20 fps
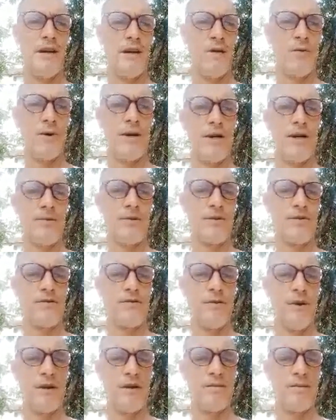when it was
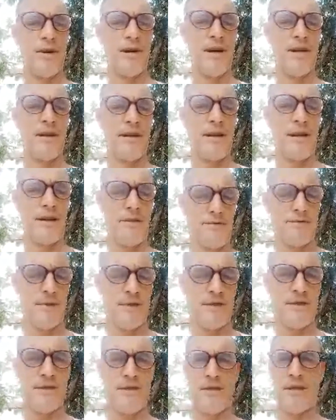run by the
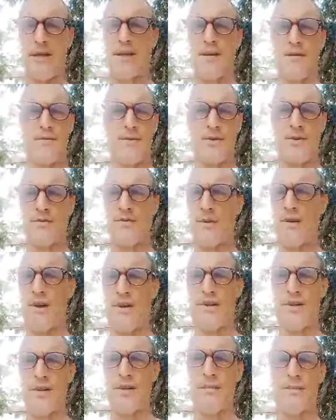government, it was very
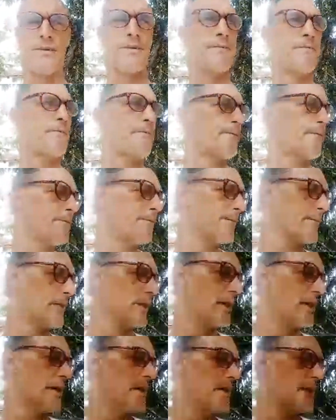cheap.
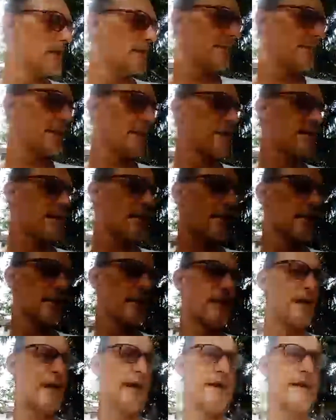But
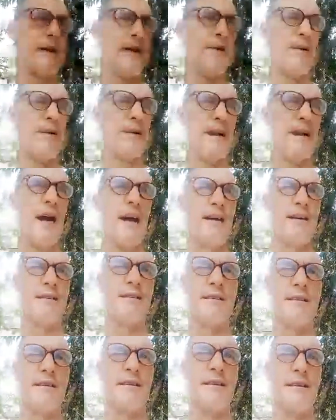there you go. Yeah,
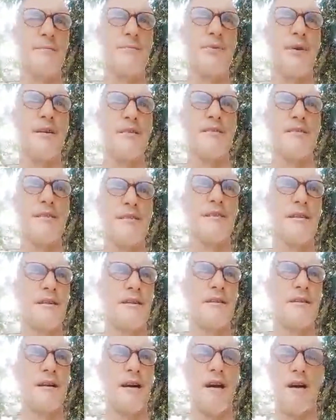the prices
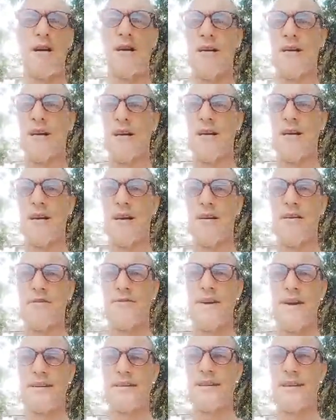are
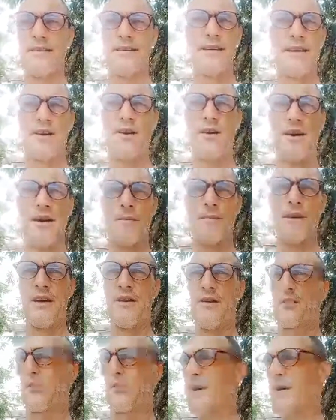affecting us. They're going up here
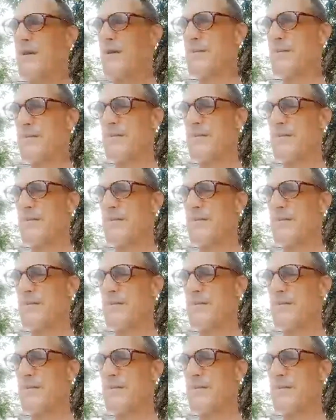as well.